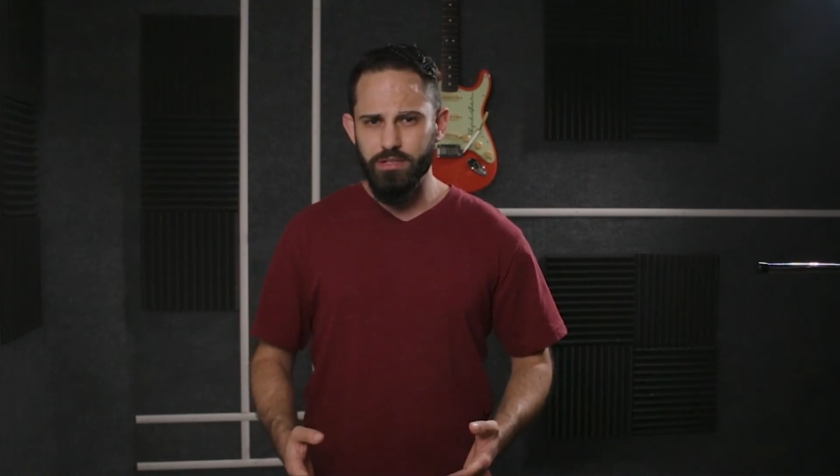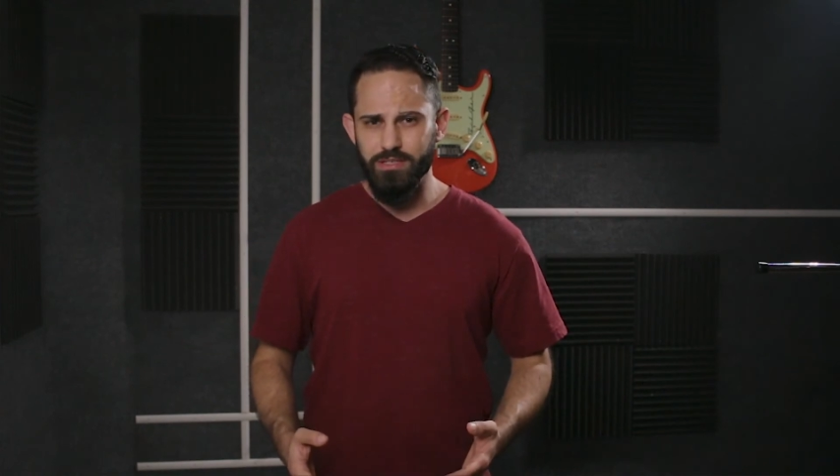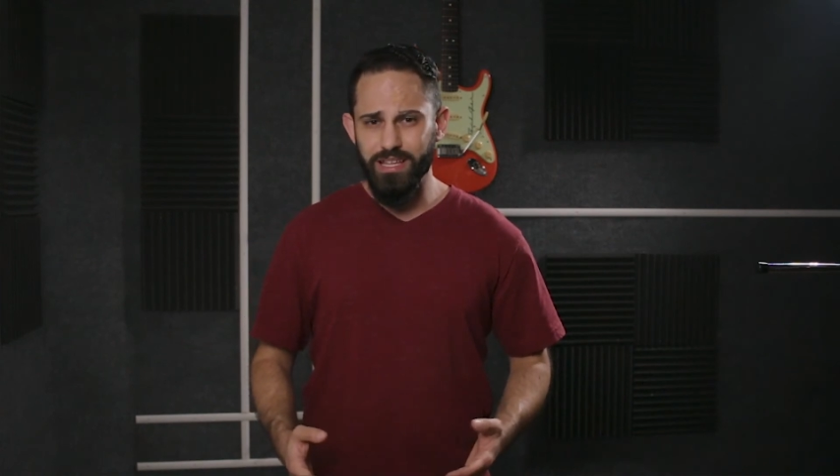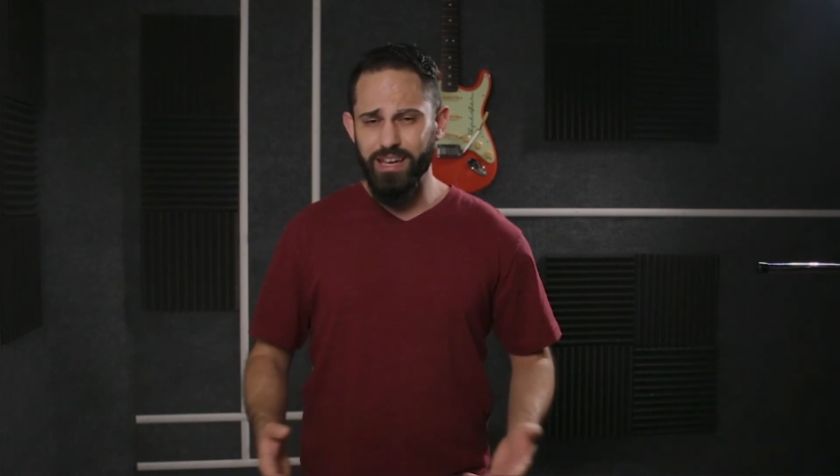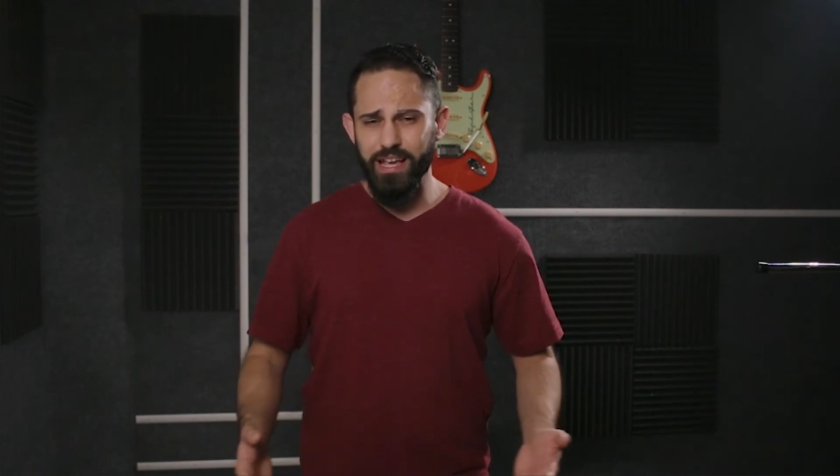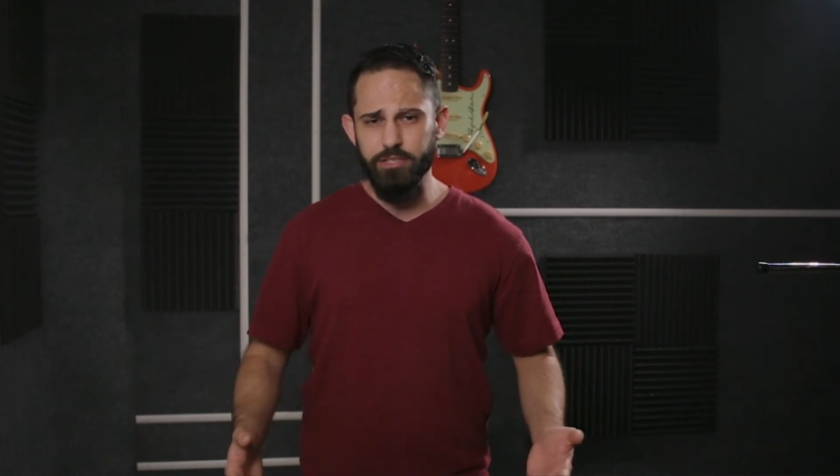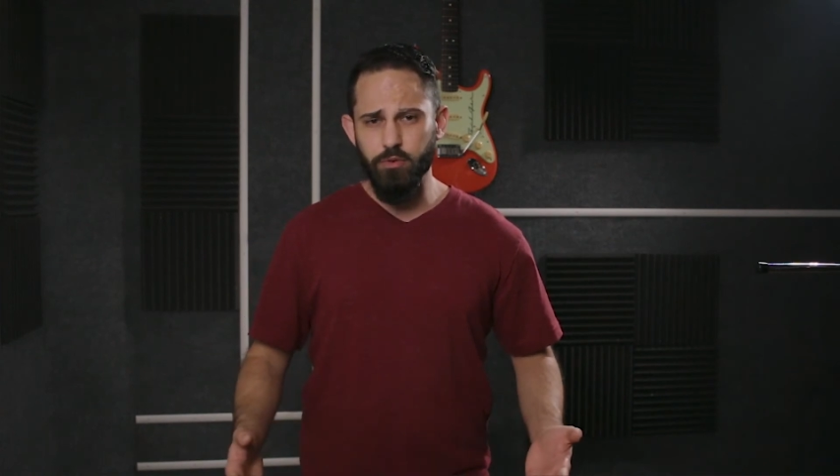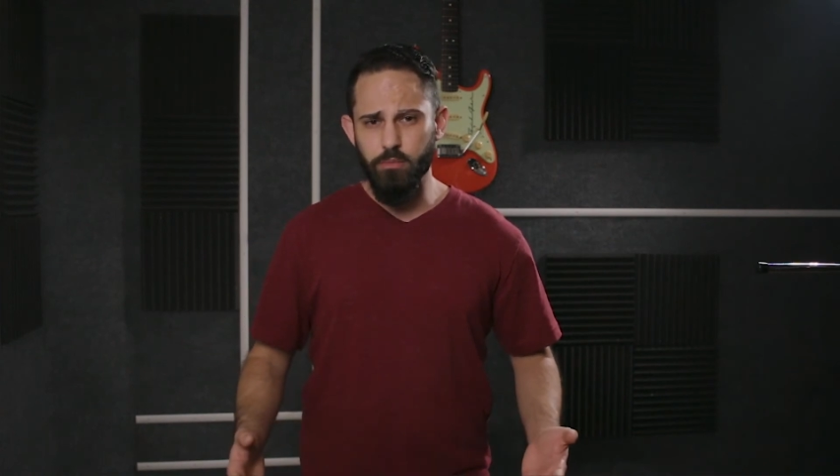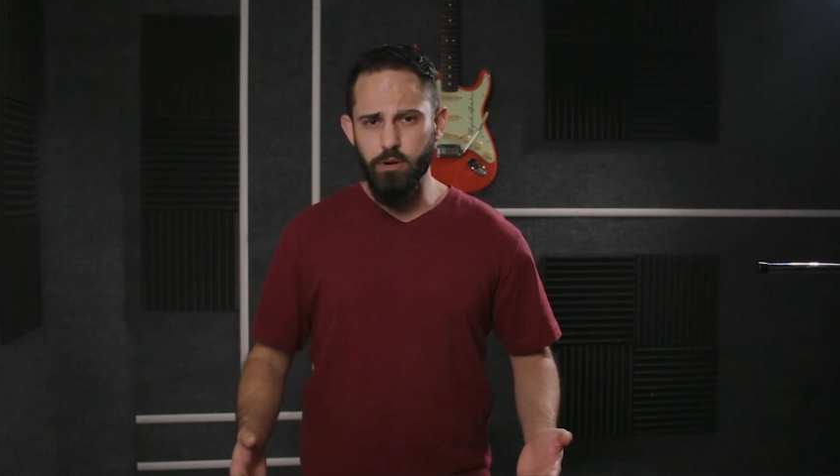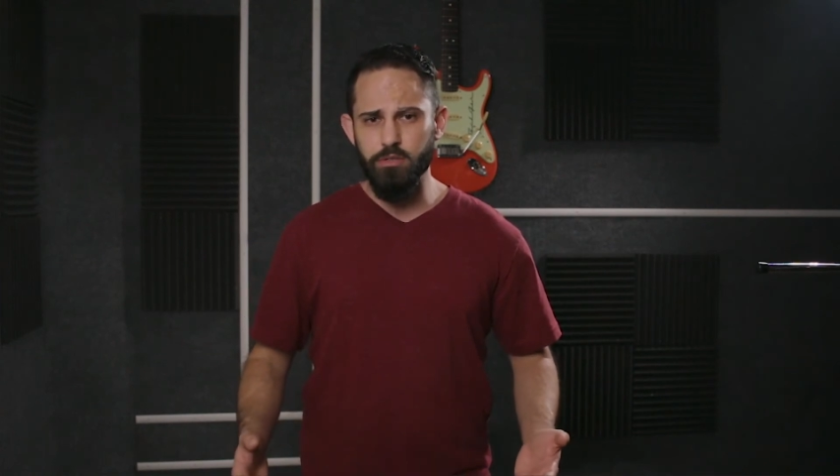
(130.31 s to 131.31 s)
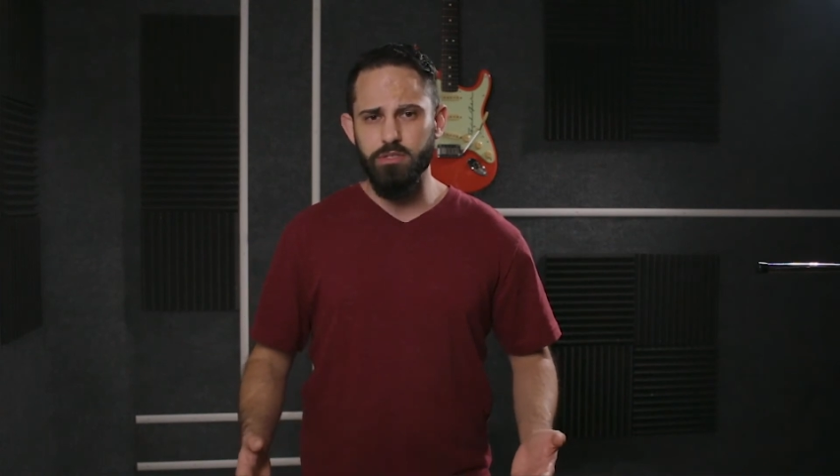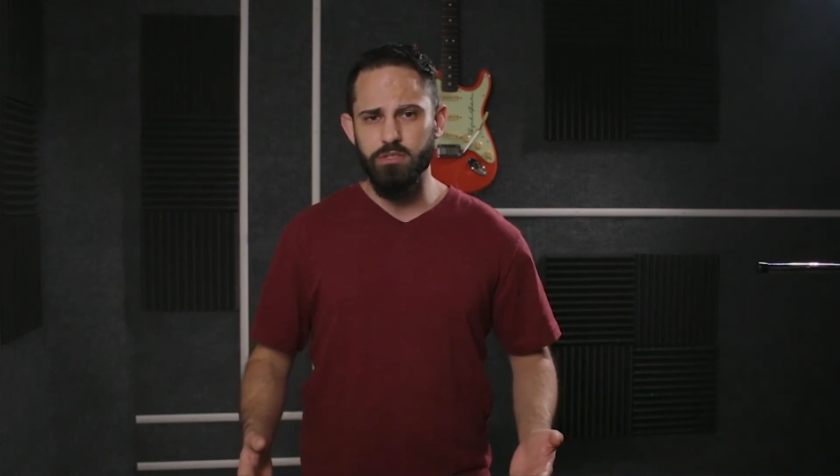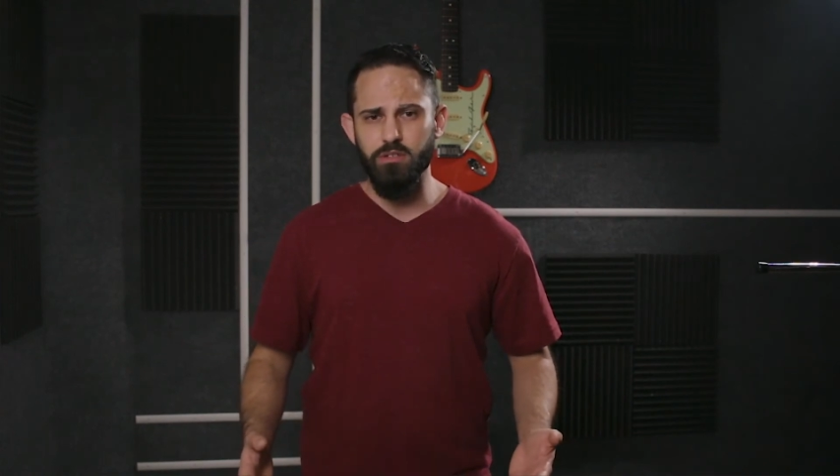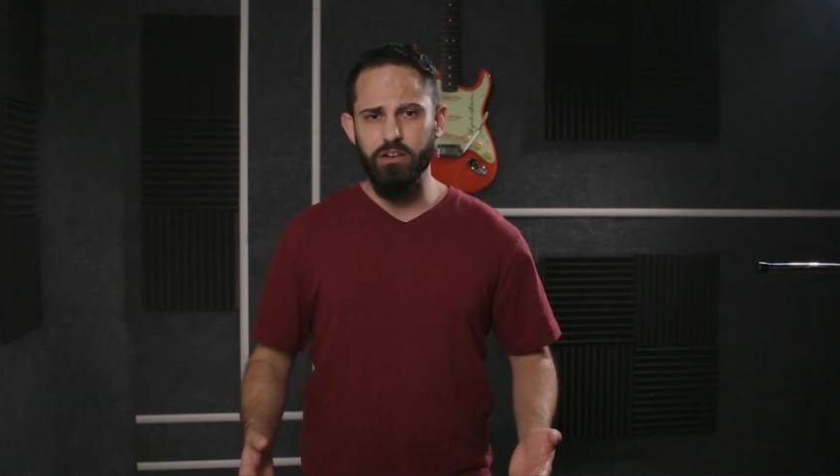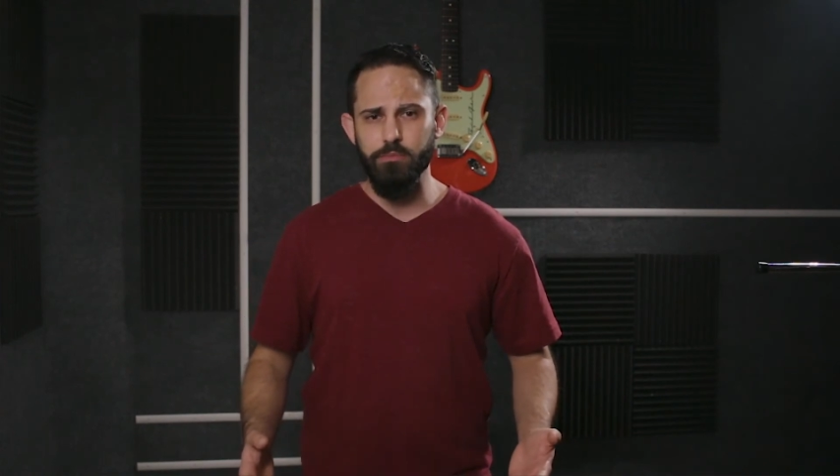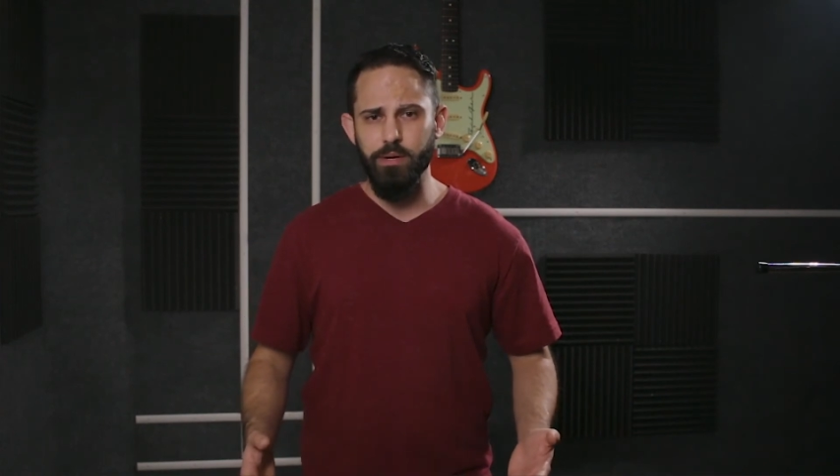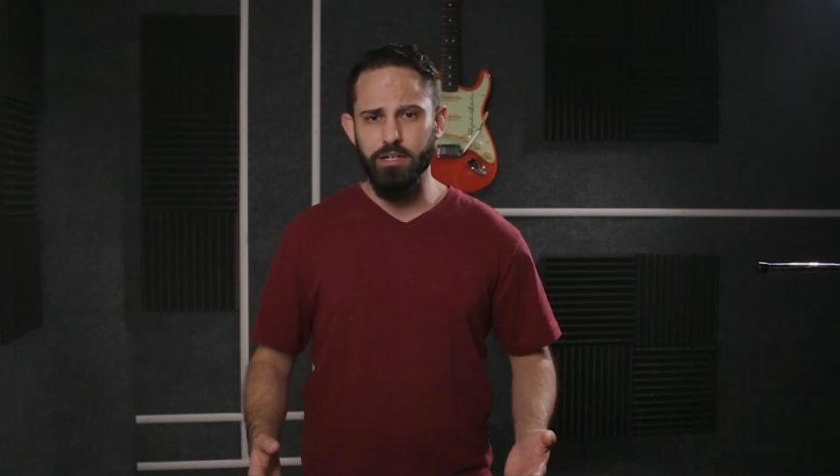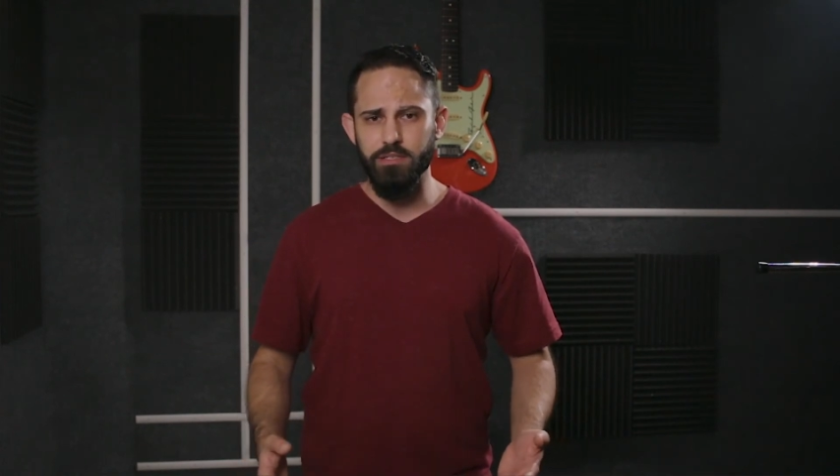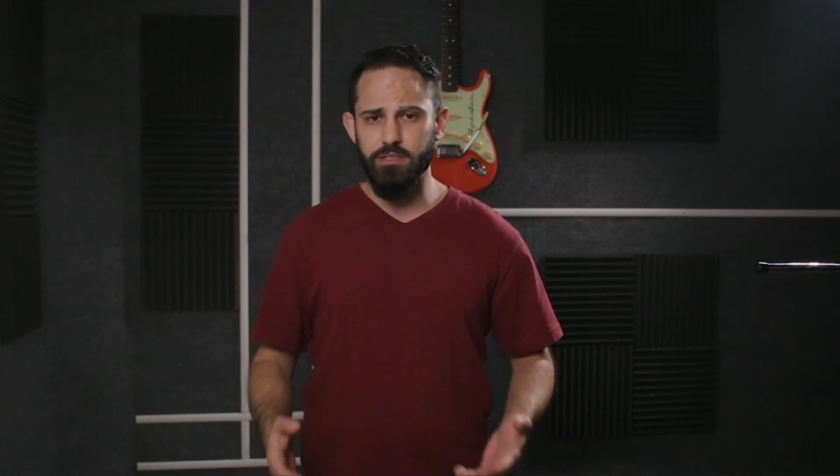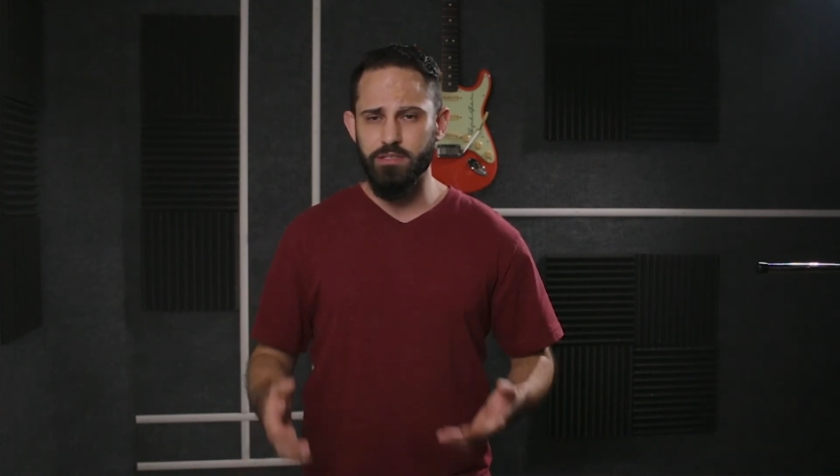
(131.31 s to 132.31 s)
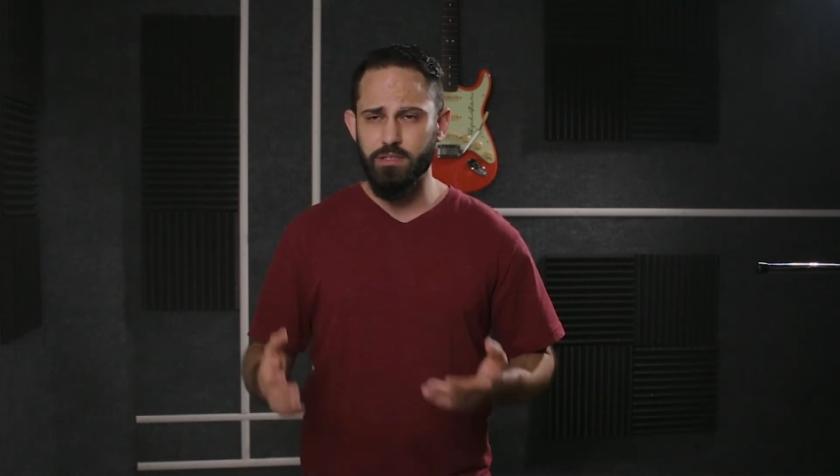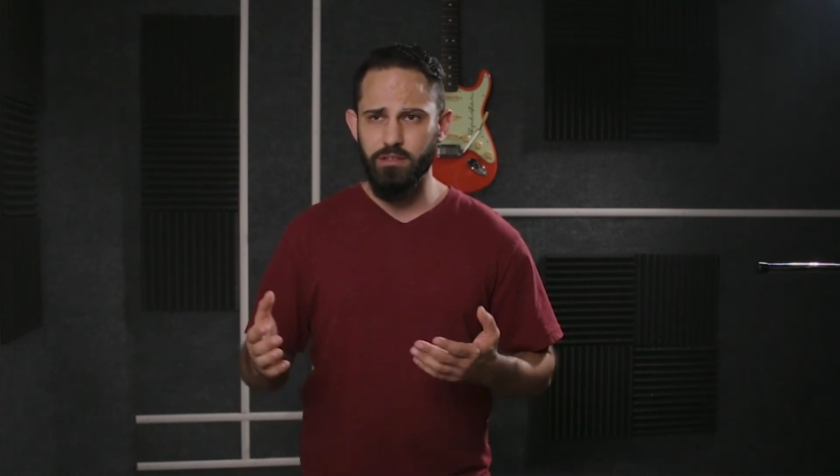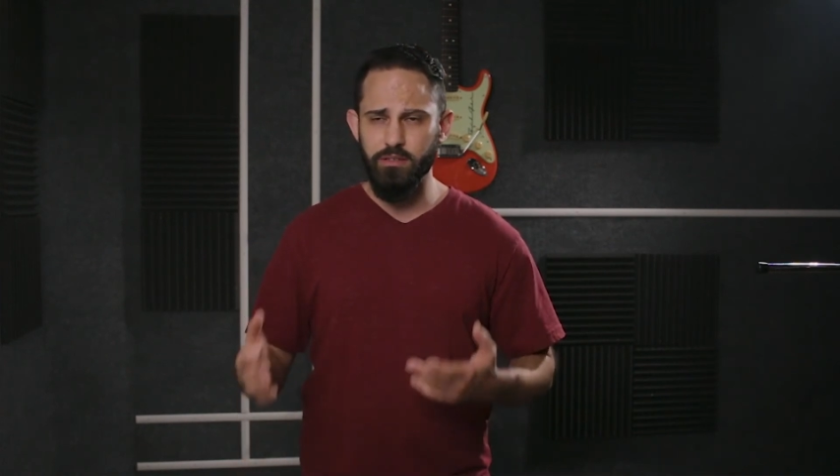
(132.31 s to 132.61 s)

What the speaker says: is that as with most softboxes,